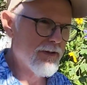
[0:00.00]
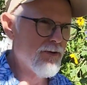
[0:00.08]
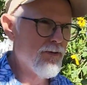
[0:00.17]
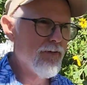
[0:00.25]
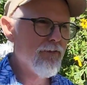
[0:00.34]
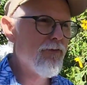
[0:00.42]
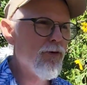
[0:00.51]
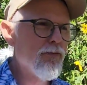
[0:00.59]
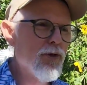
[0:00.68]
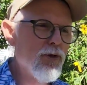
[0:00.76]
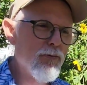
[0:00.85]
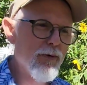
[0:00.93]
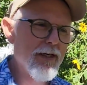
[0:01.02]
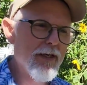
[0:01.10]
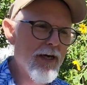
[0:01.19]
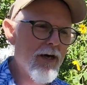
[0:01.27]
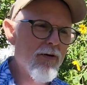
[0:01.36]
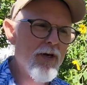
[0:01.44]
that are in full bloom right
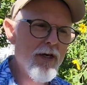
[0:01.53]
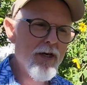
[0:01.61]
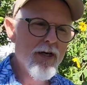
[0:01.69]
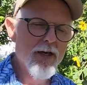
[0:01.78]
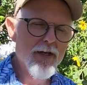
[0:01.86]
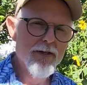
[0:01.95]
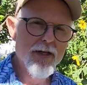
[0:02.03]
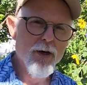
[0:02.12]
now, and they